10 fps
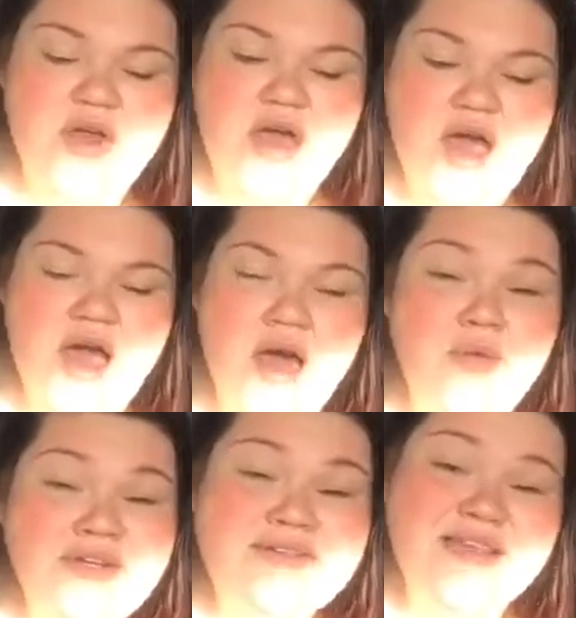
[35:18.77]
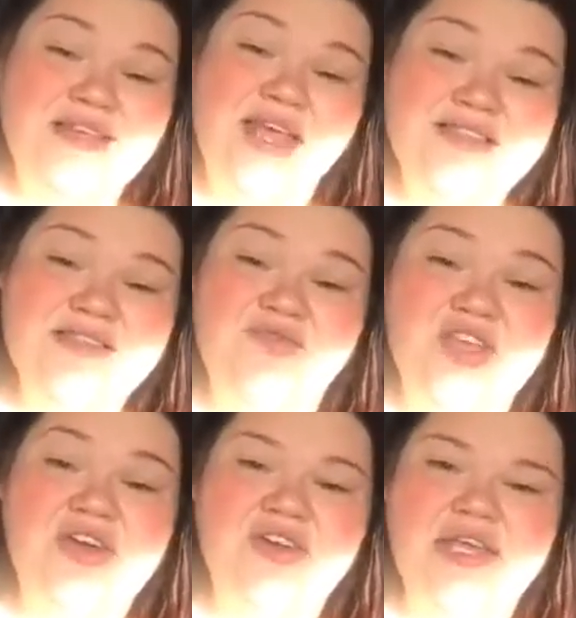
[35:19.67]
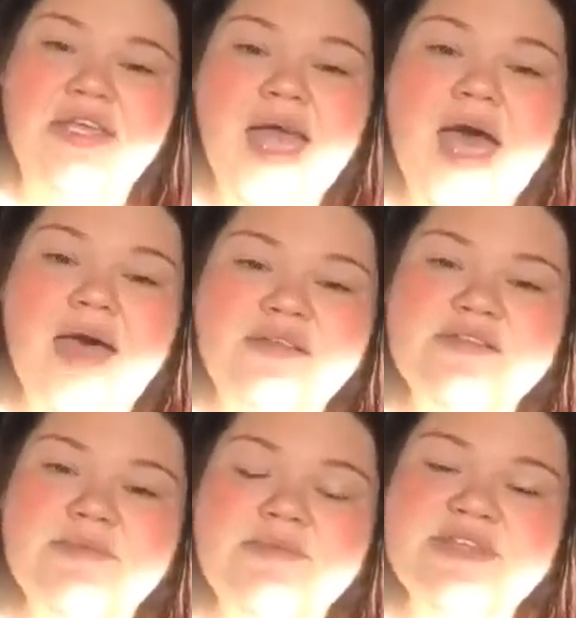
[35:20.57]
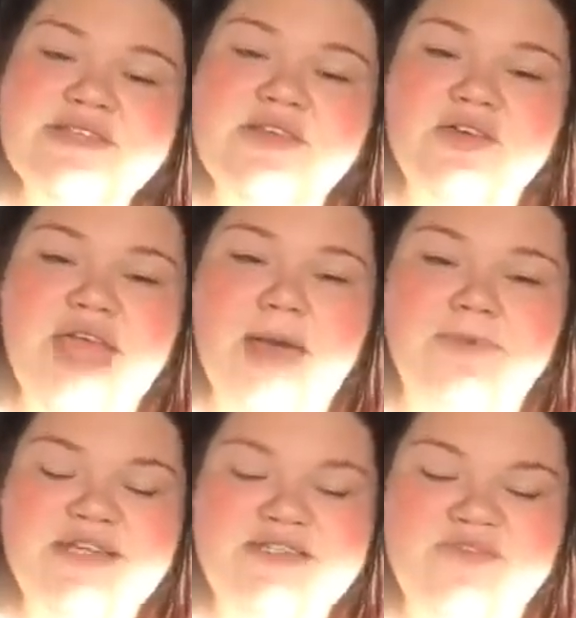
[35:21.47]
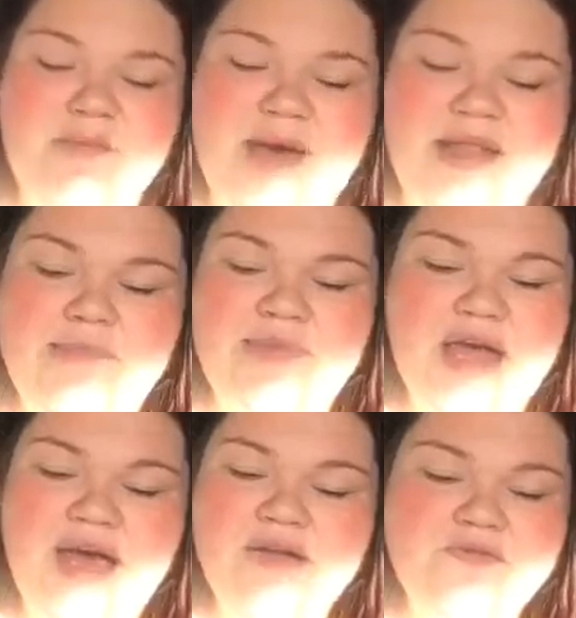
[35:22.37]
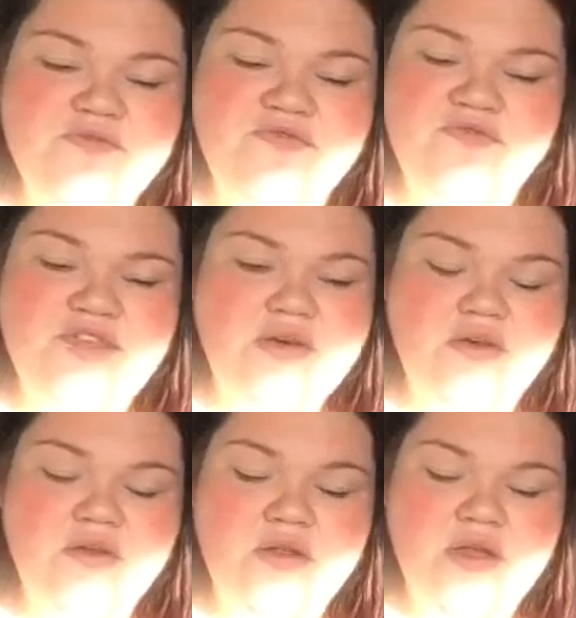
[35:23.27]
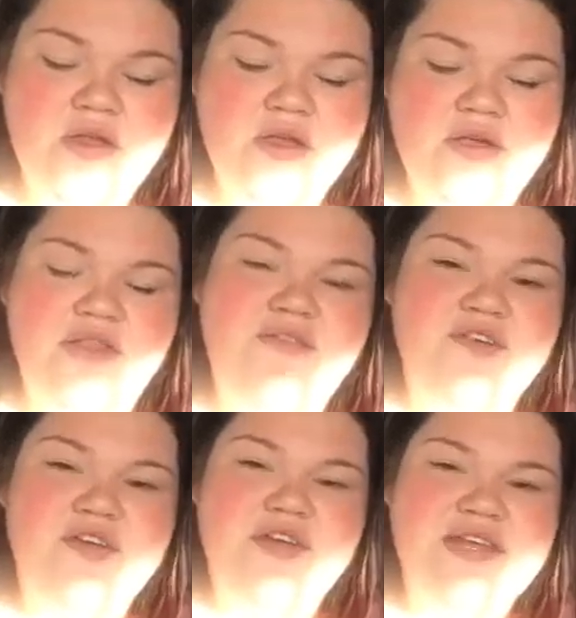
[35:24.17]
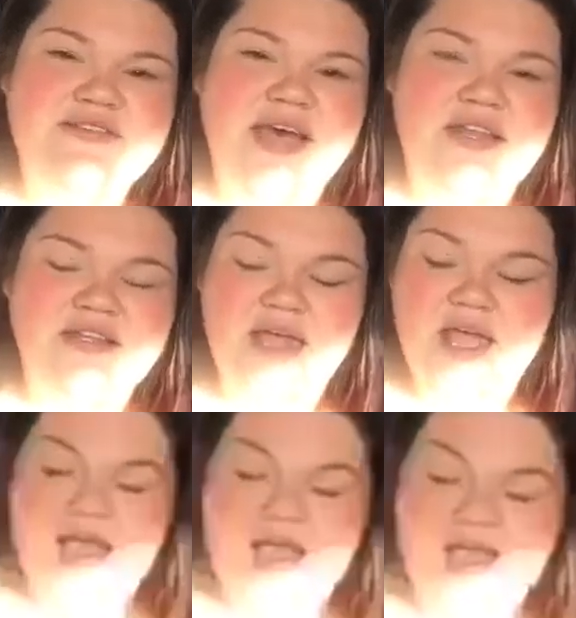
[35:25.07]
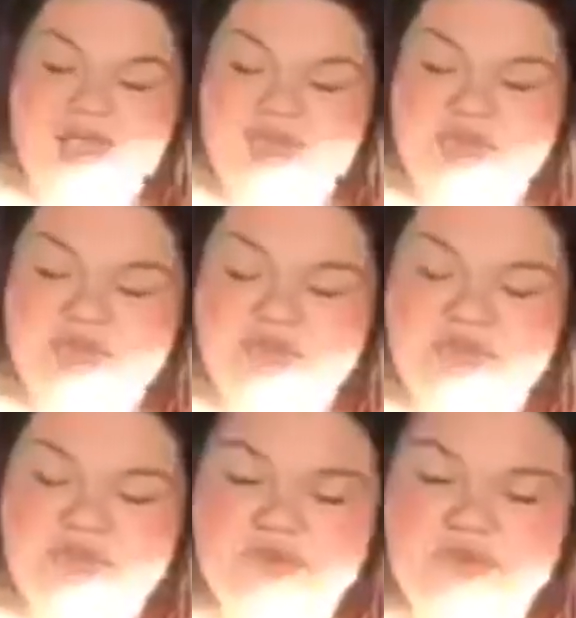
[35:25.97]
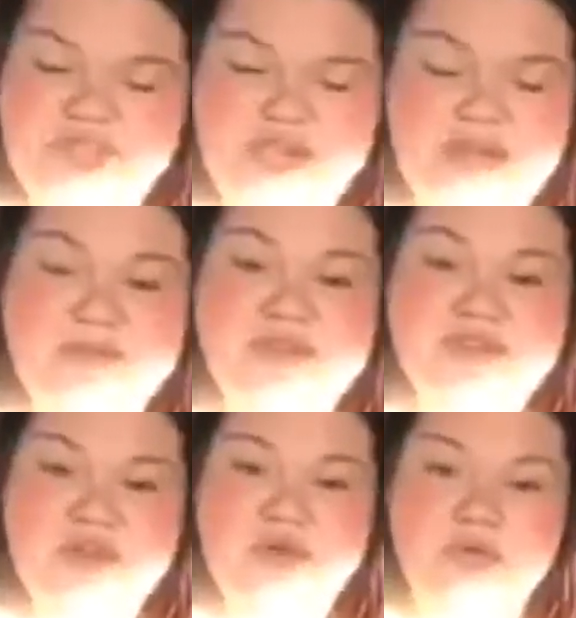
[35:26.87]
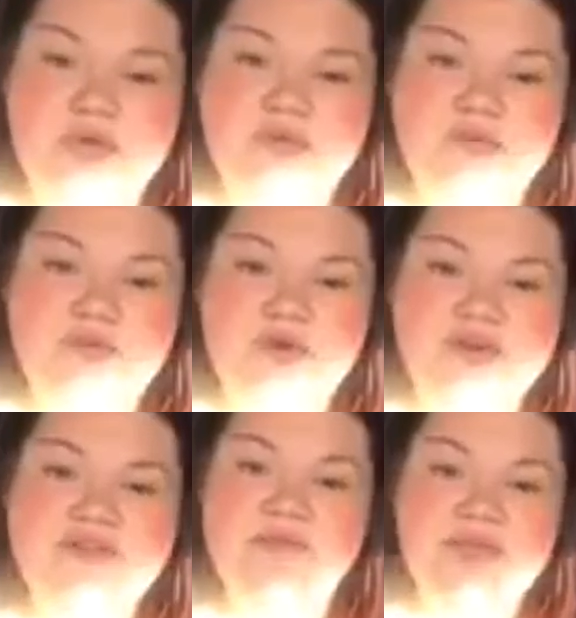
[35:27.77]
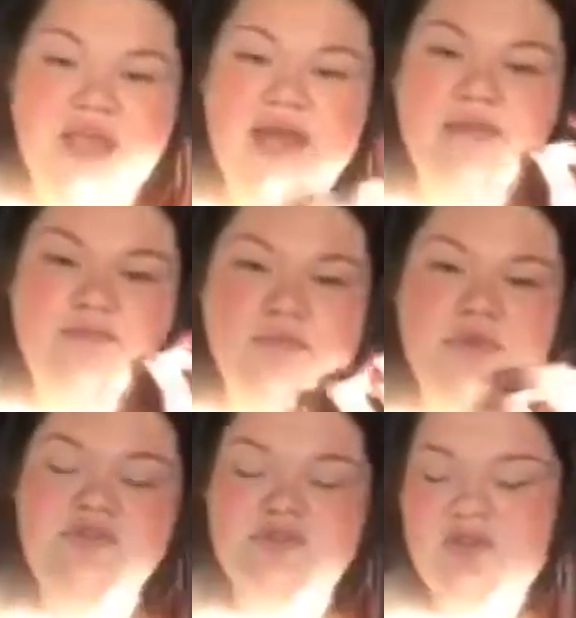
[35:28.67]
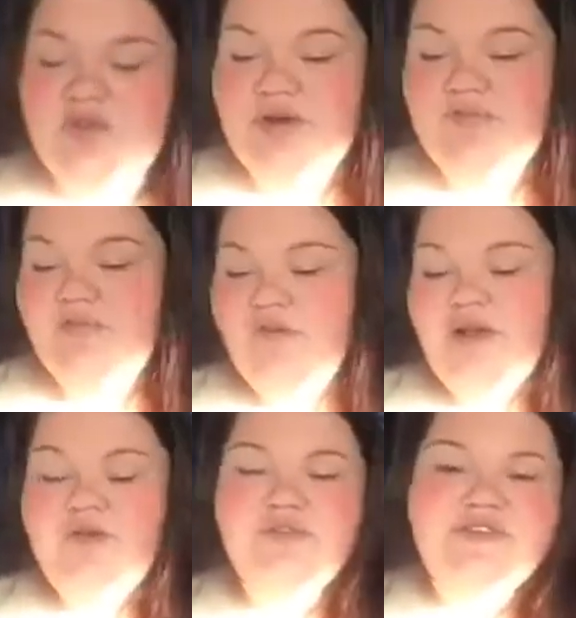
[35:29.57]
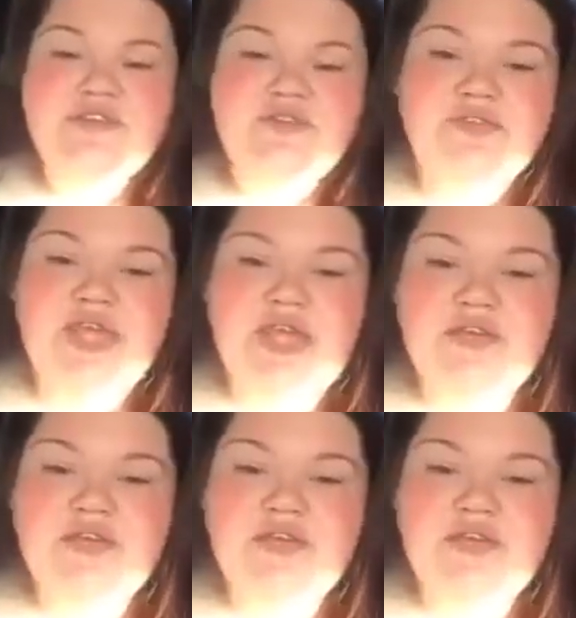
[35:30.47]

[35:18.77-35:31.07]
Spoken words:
I want to say, less fear. Like, yeah, sometimes I still get apprehensive about it, but I don't feel the fear and anxiety like I used to, which I'm so grateful for. Something I am so grateful for every single day.